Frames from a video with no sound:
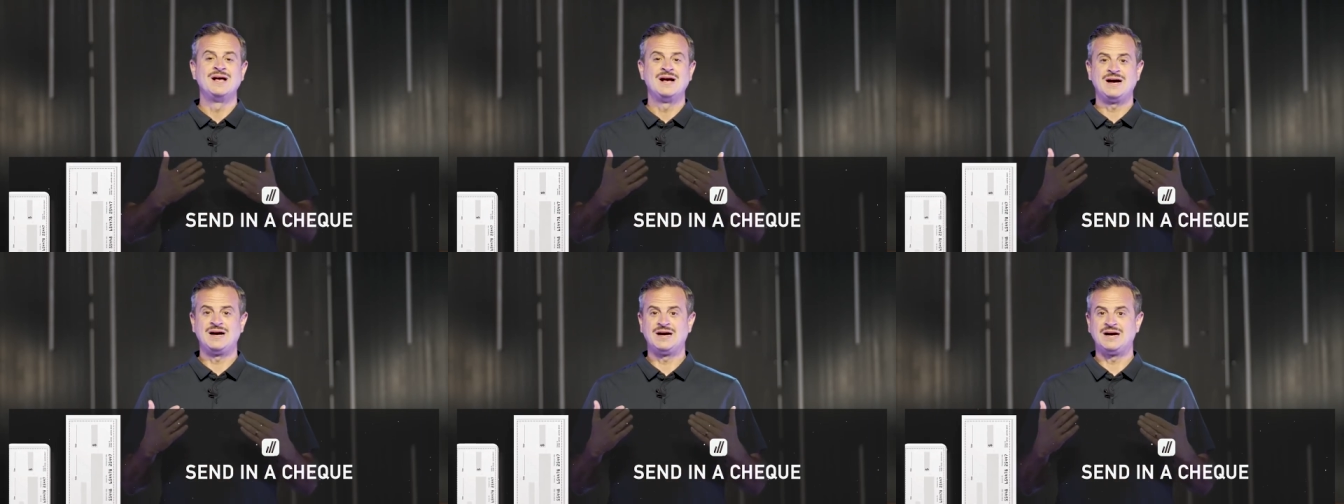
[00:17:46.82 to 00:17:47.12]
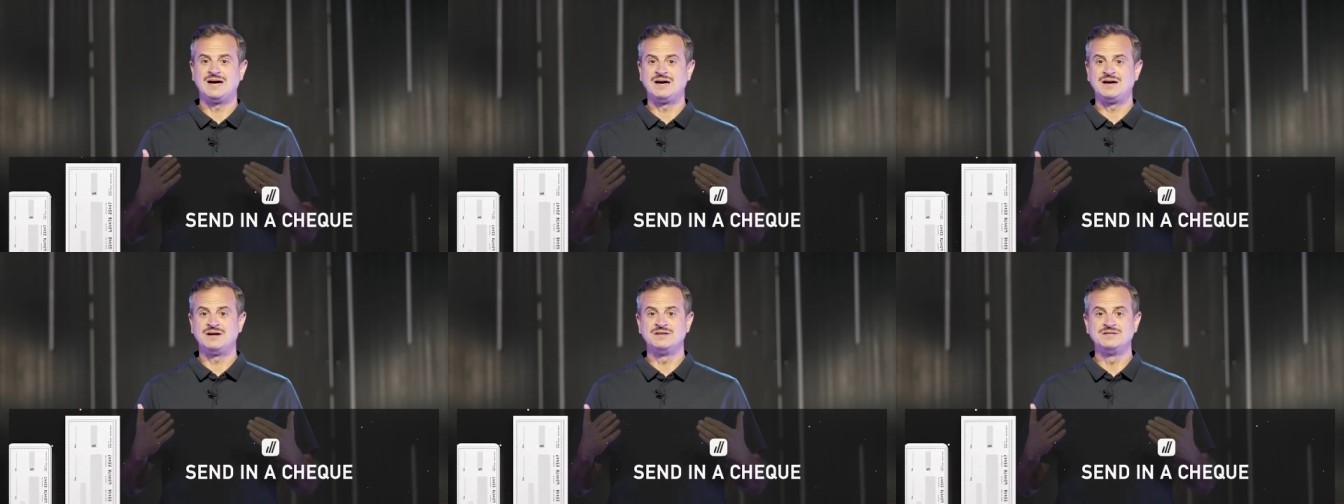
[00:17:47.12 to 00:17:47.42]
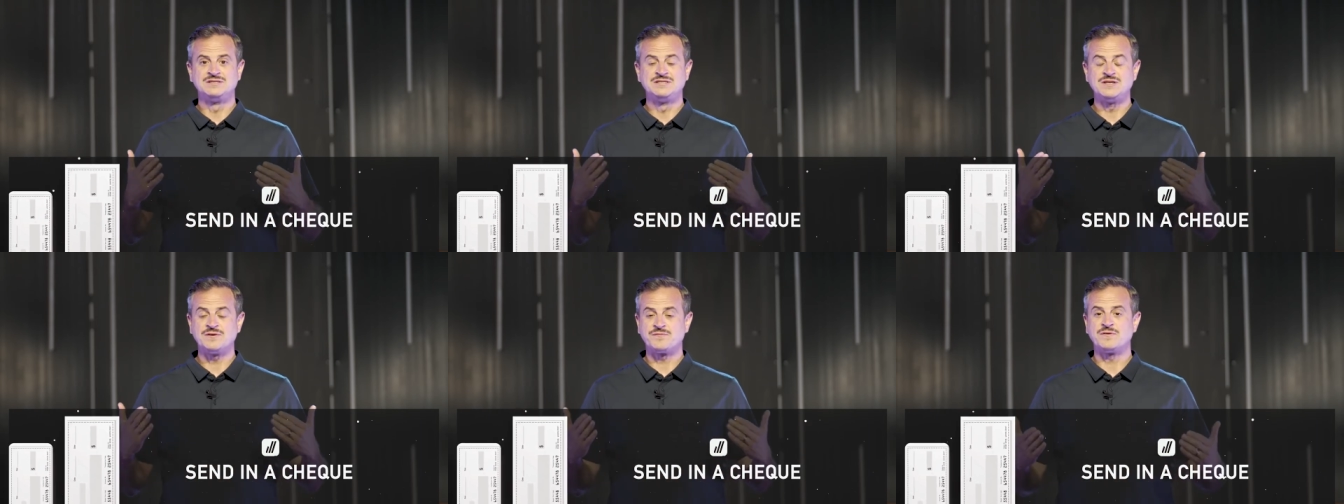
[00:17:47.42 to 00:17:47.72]
uh,
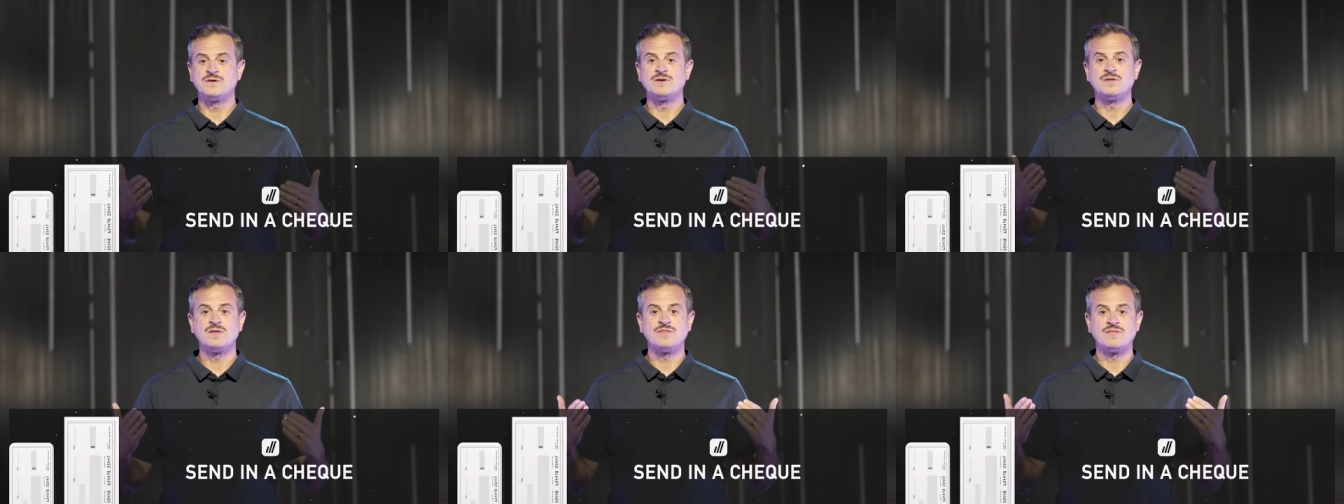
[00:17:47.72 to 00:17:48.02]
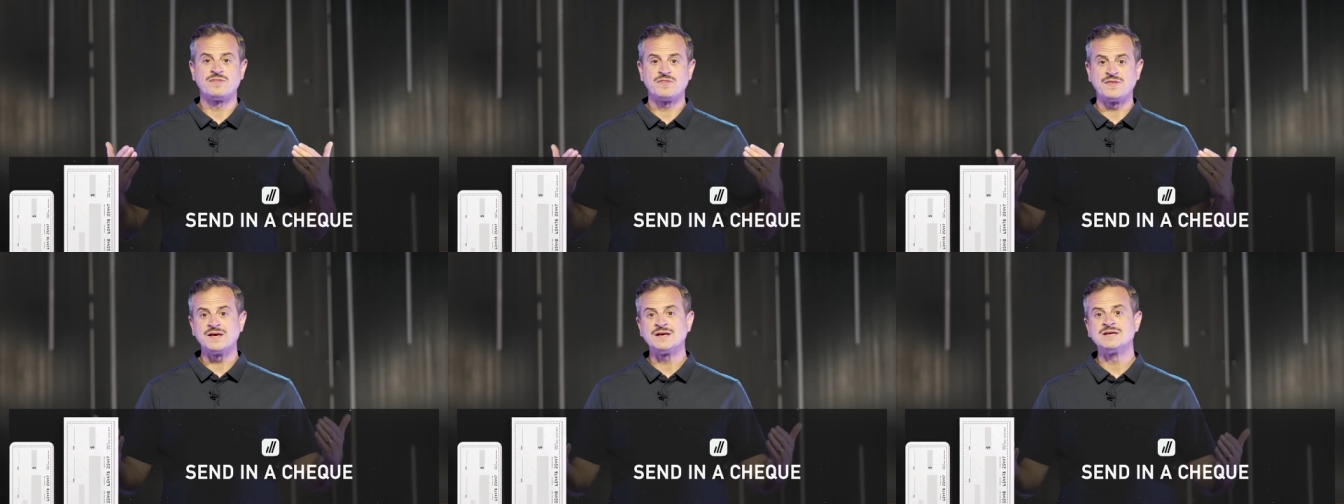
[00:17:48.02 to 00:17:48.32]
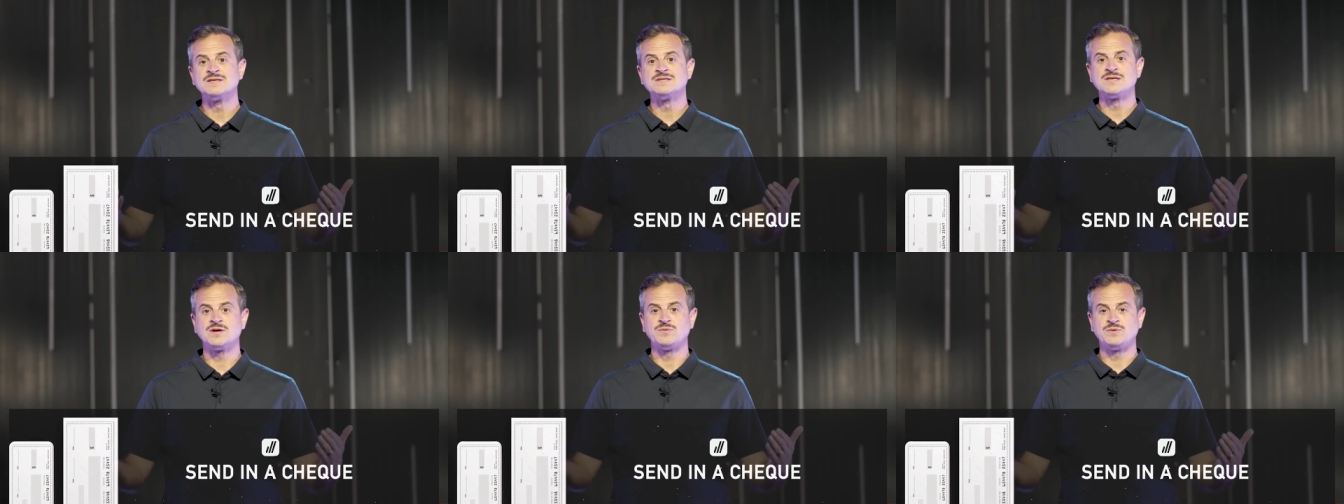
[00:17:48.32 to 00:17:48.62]
different
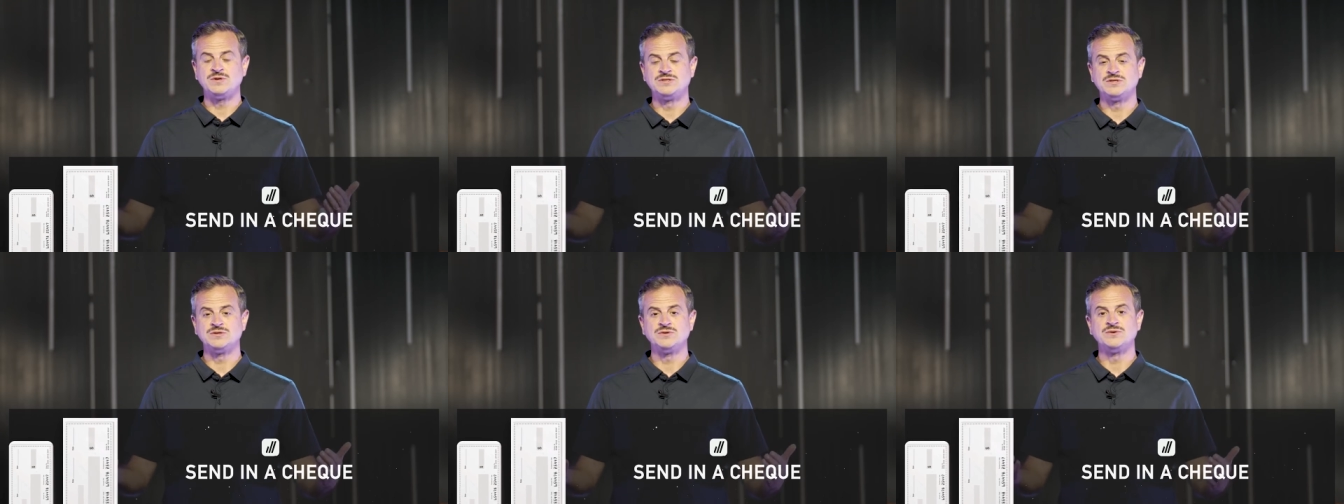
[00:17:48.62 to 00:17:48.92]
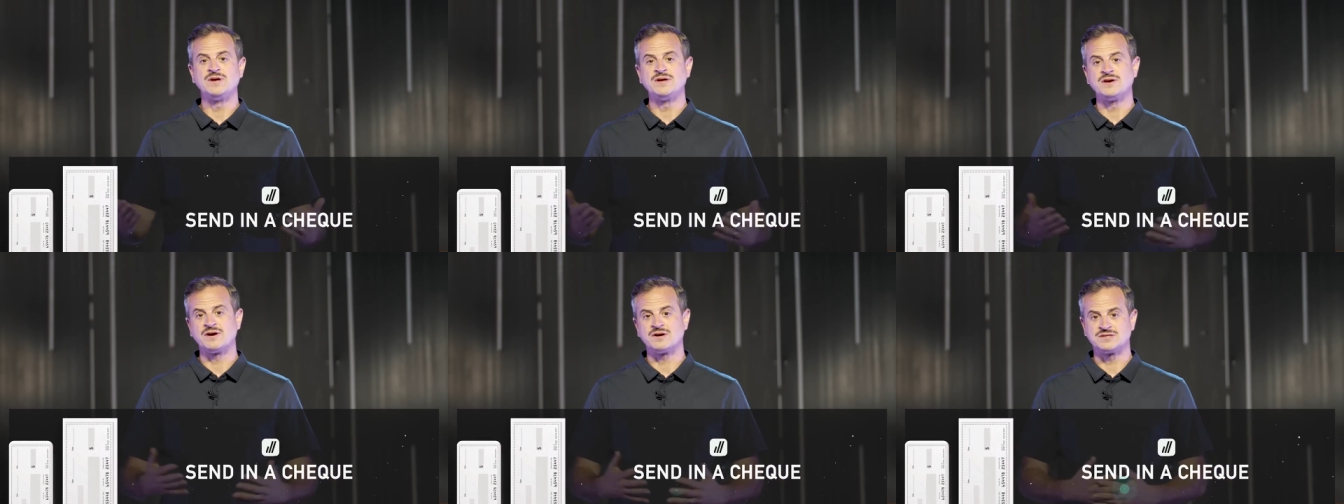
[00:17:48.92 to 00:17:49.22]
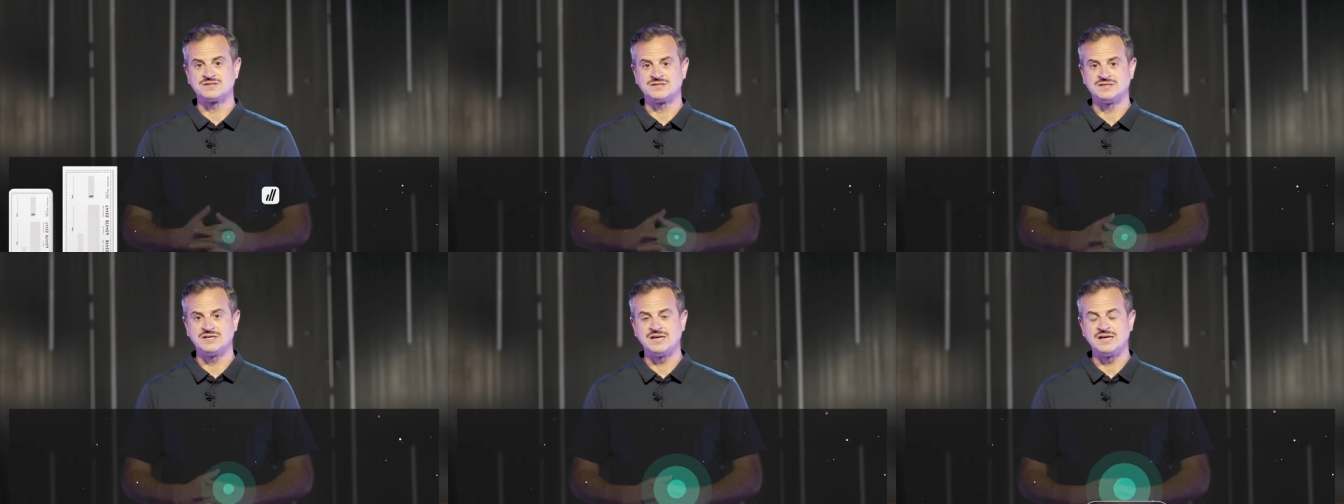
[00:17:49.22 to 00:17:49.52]
things that we do in our
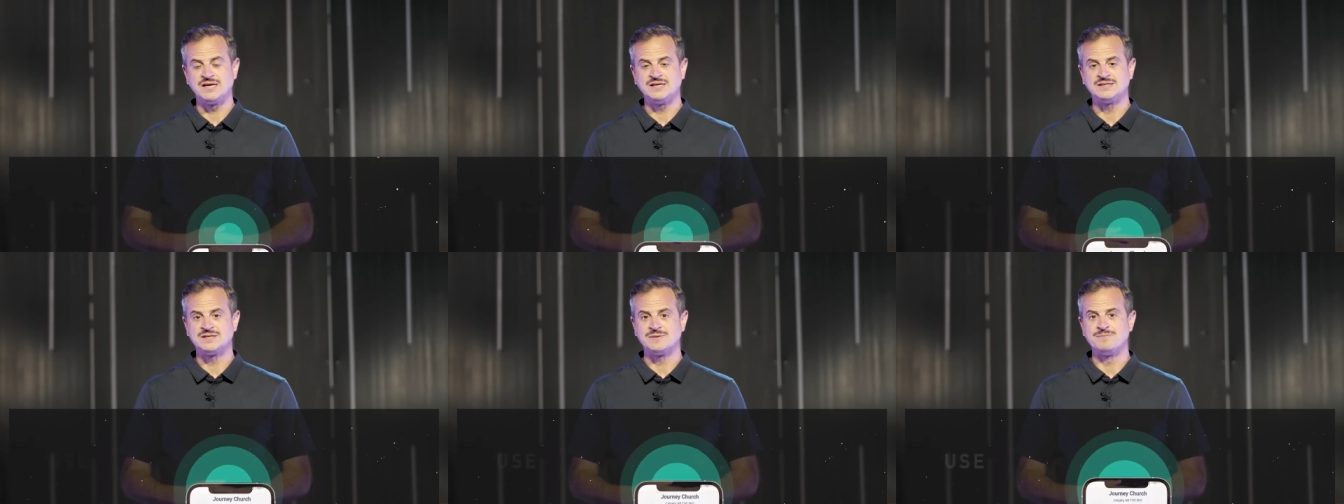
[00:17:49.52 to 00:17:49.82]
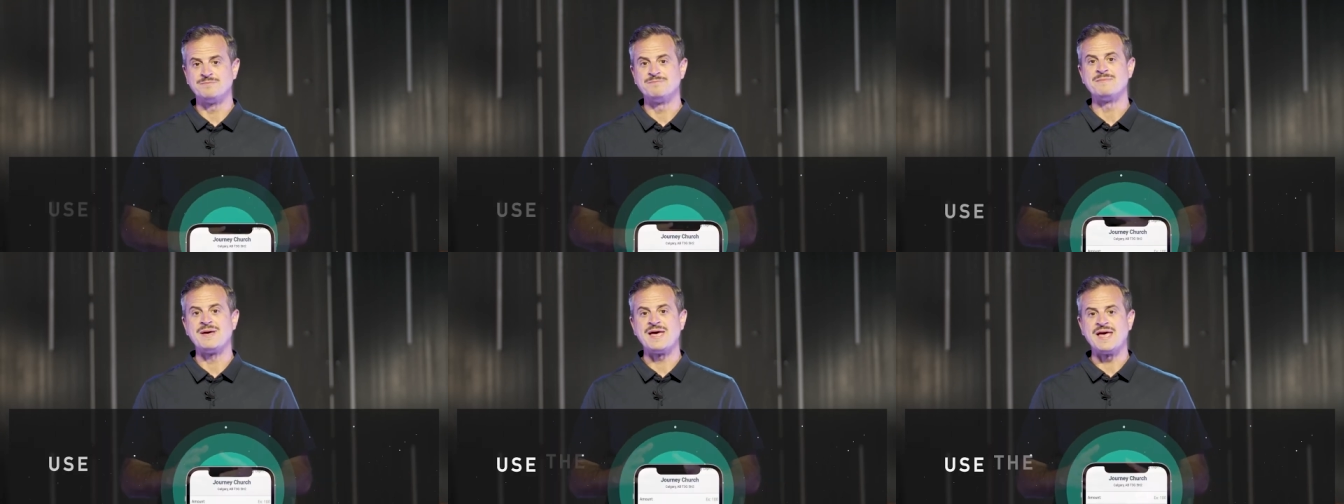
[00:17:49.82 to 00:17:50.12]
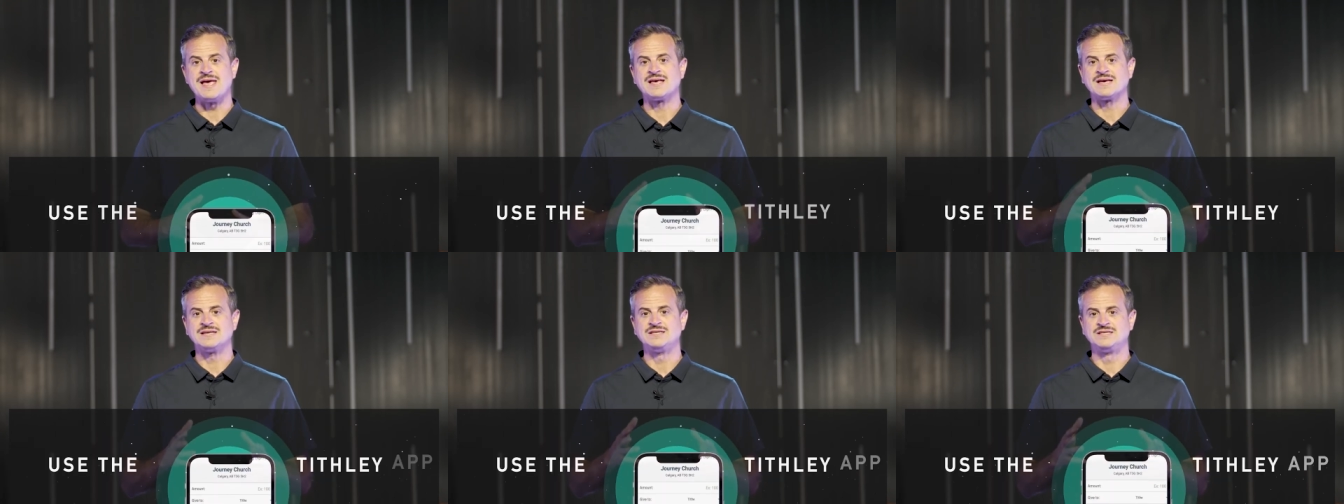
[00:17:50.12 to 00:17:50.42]
city to
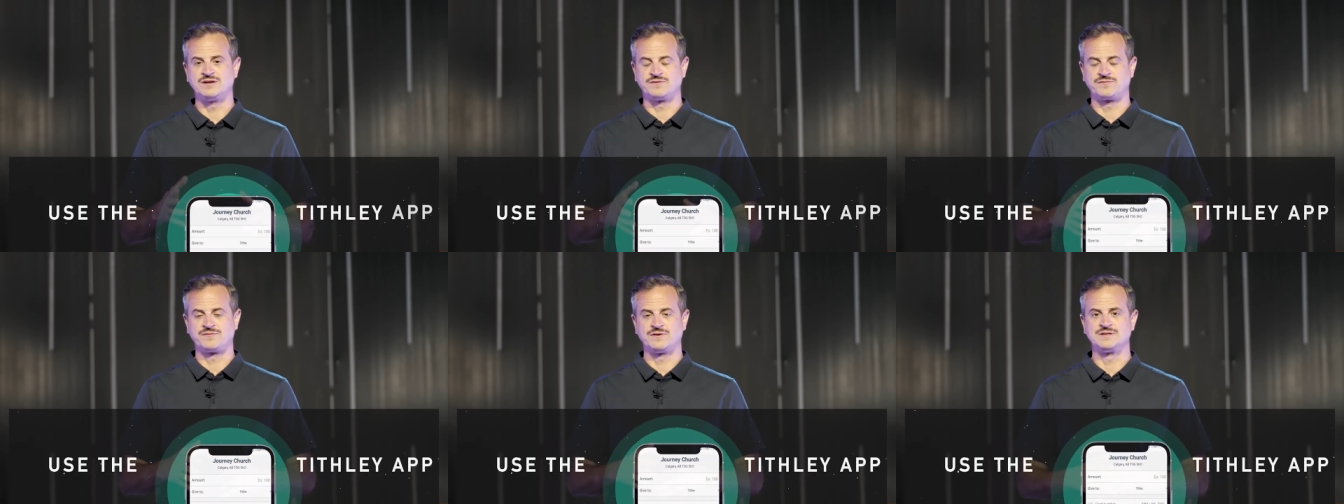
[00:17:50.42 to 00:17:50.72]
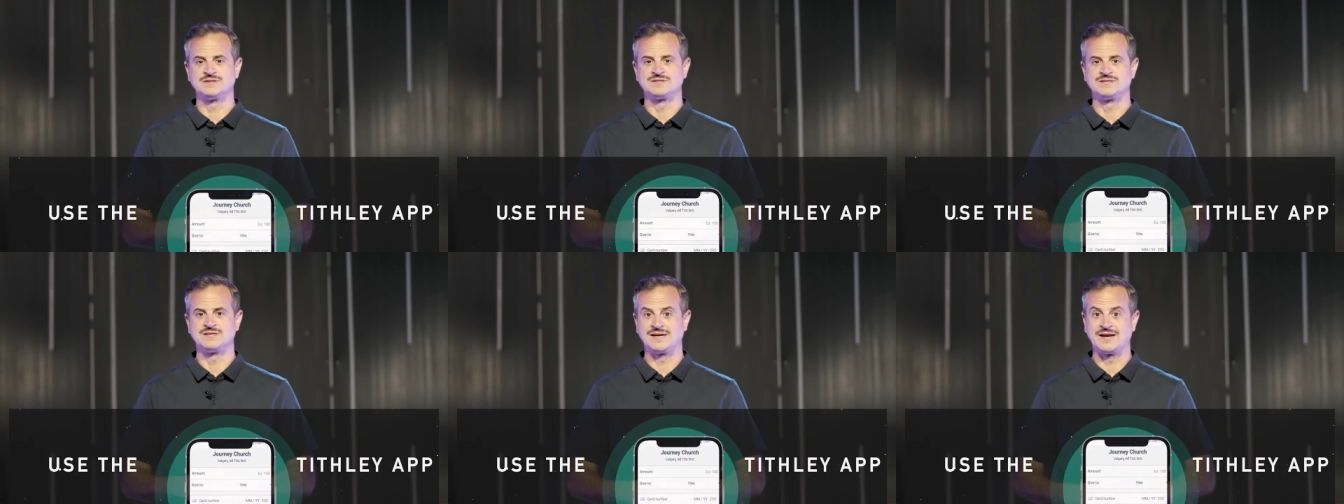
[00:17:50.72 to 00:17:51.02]
make a difference.